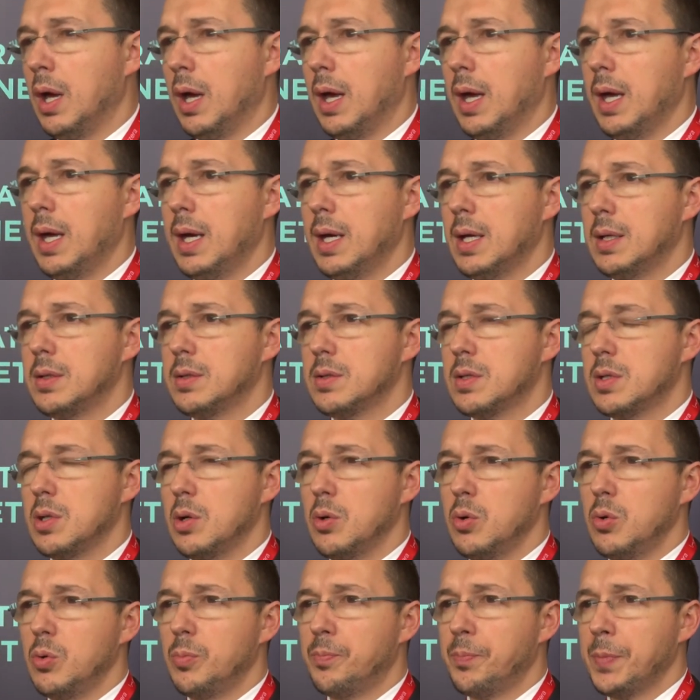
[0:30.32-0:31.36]
And
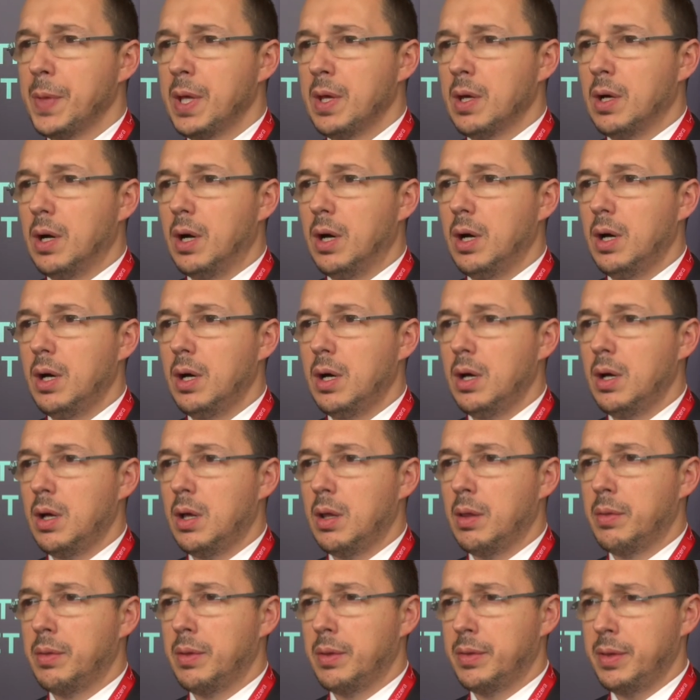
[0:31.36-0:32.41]
so
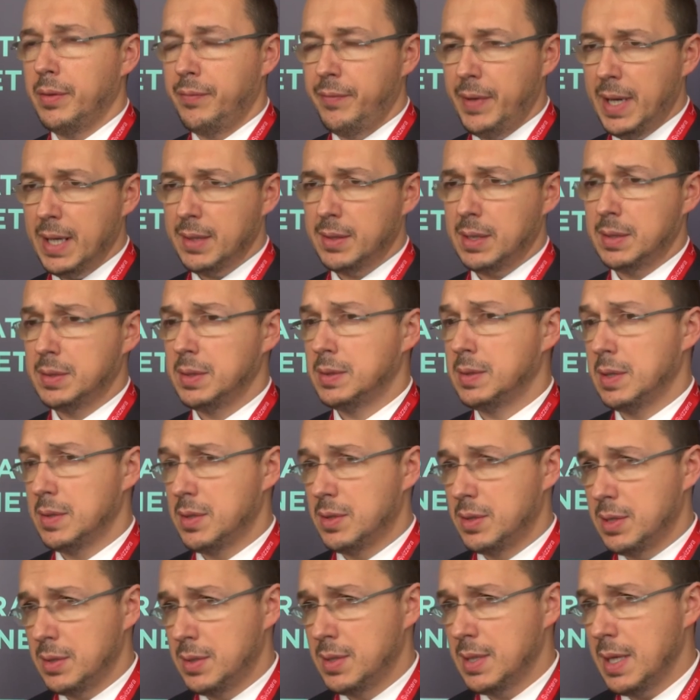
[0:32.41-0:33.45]
Uh, the fact that it
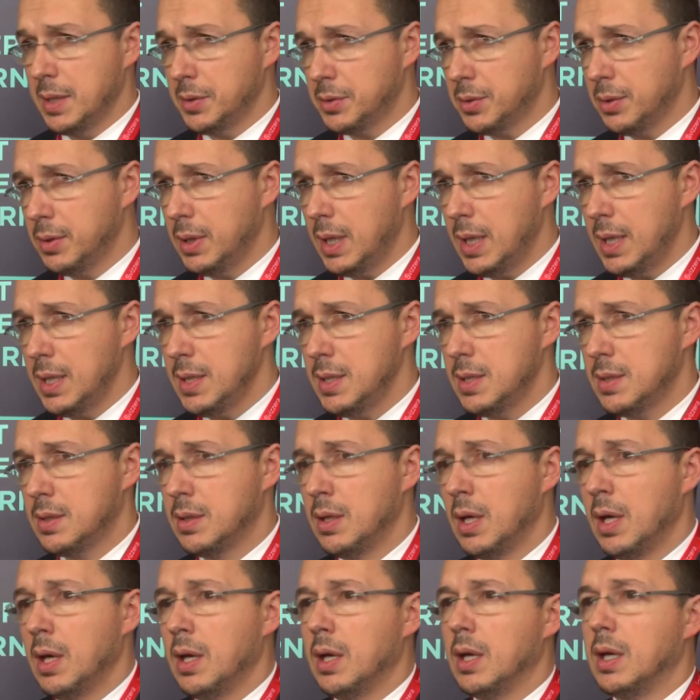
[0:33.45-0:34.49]
is decentralized,
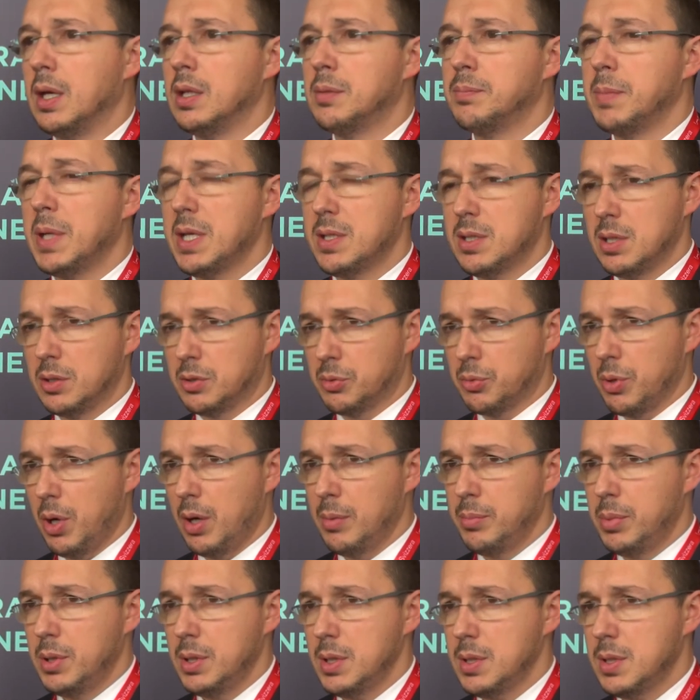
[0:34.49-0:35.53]
it makes it
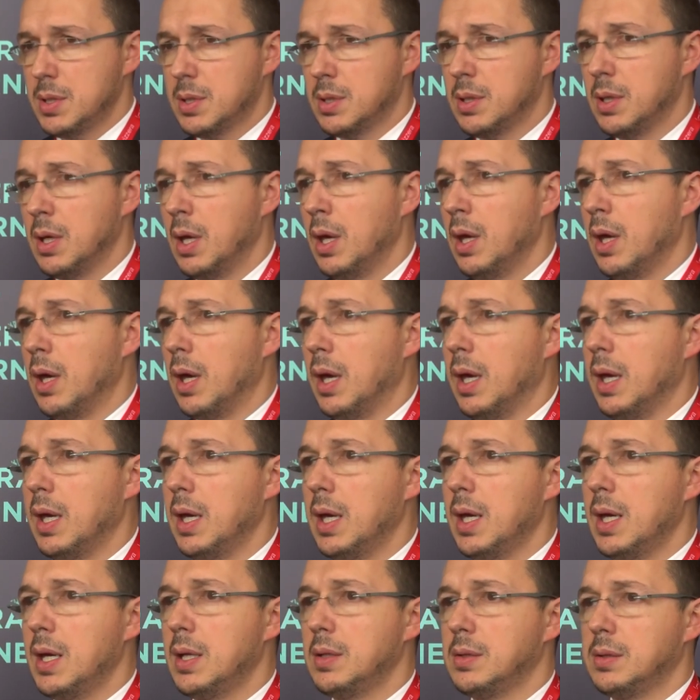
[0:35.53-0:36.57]
robust,
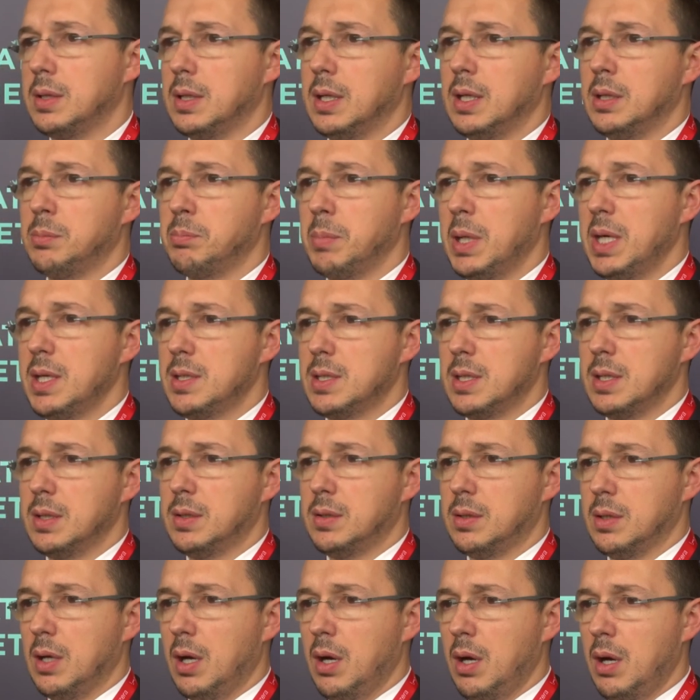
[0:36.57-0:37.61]
and it makes
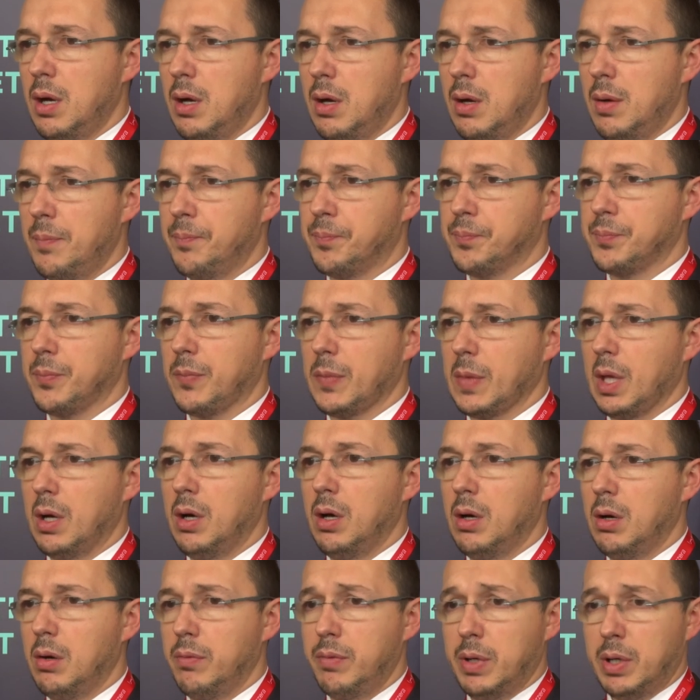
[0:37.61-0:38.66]
it um,
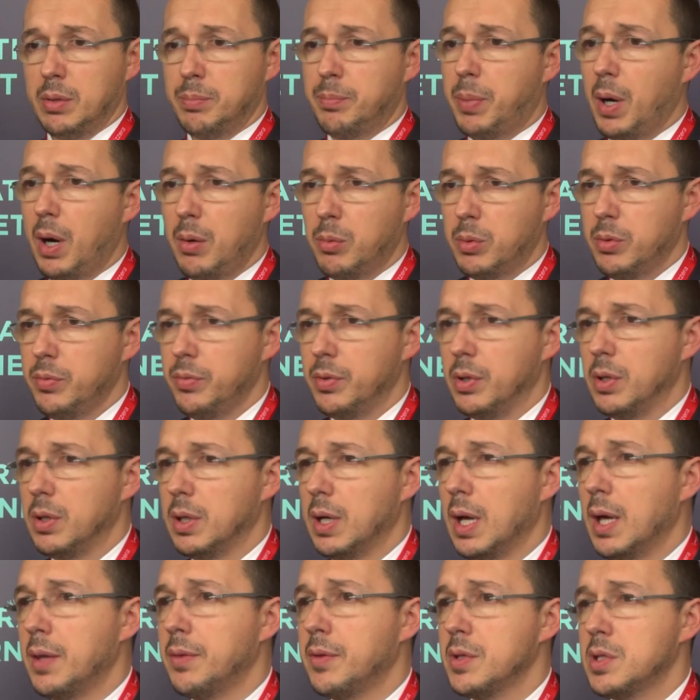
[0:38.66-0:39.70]
uh, very powerful.
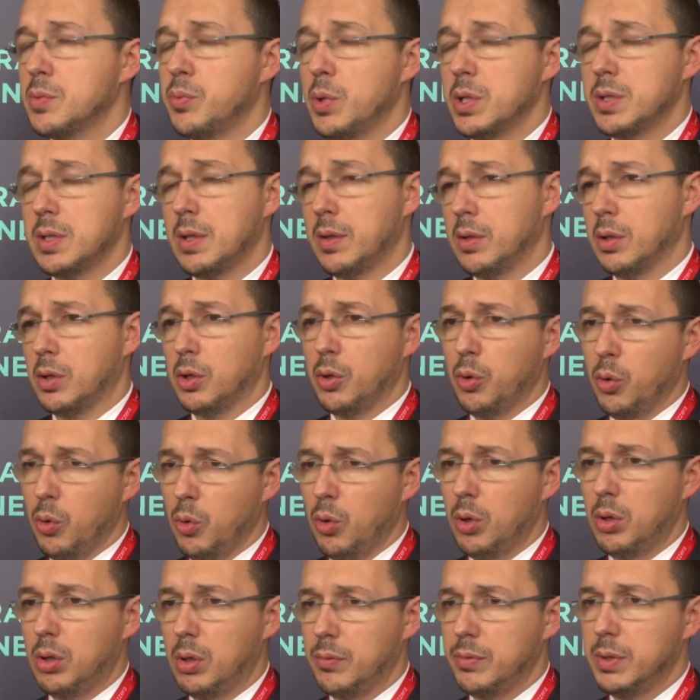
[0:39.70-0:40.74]
And this was at the
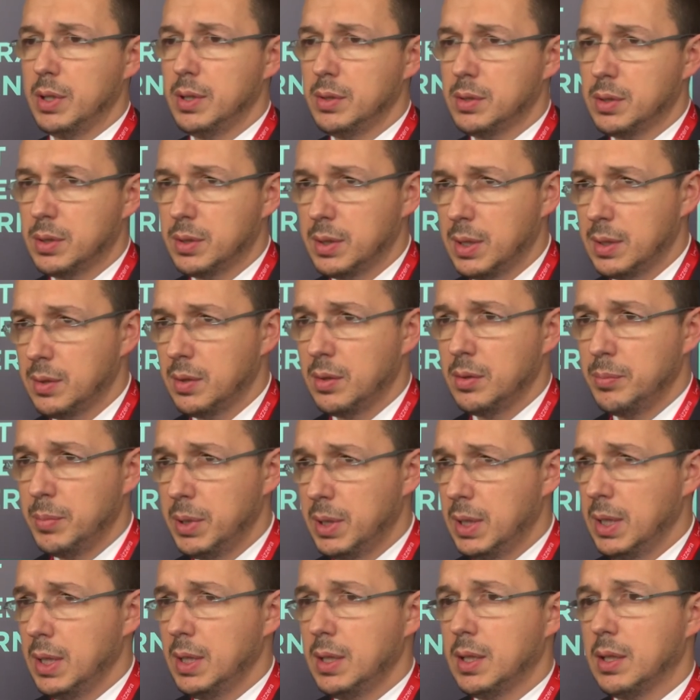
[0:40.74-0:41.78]
core of the Internet in the
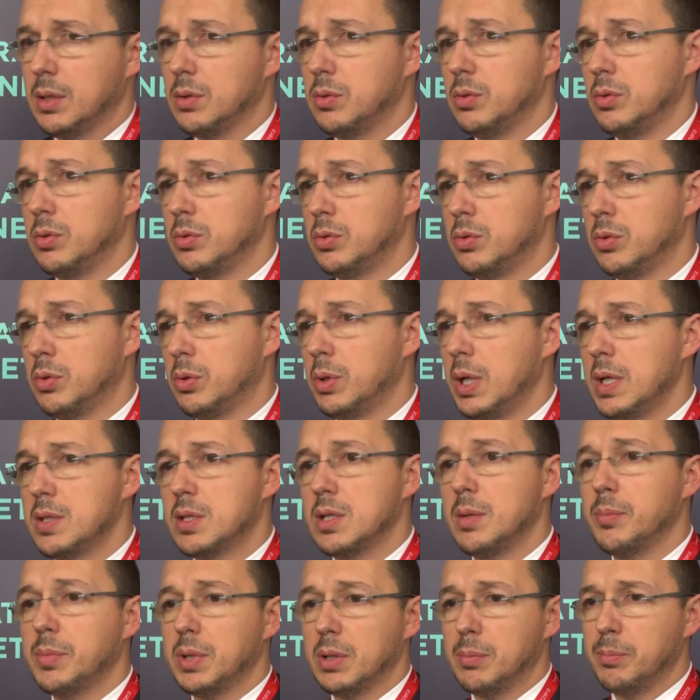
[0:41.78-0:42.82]
beginning, to, to create
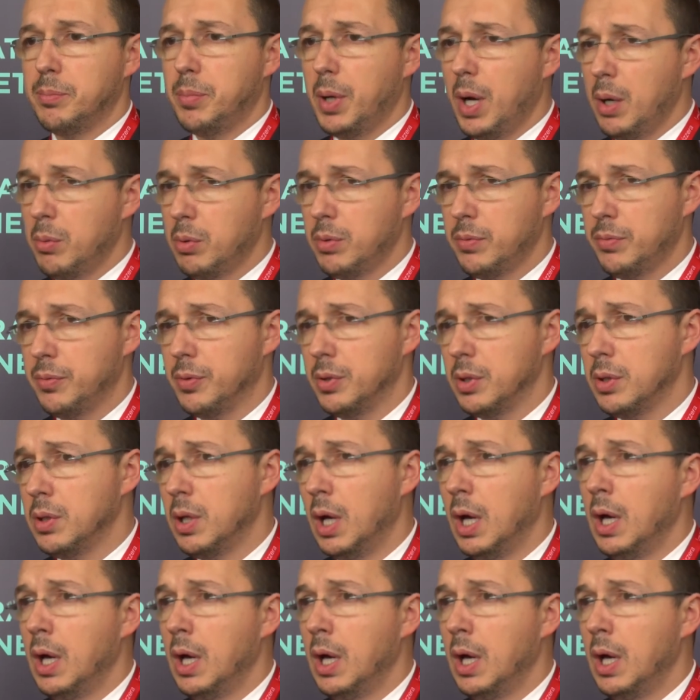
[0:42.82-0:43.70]
something powerful,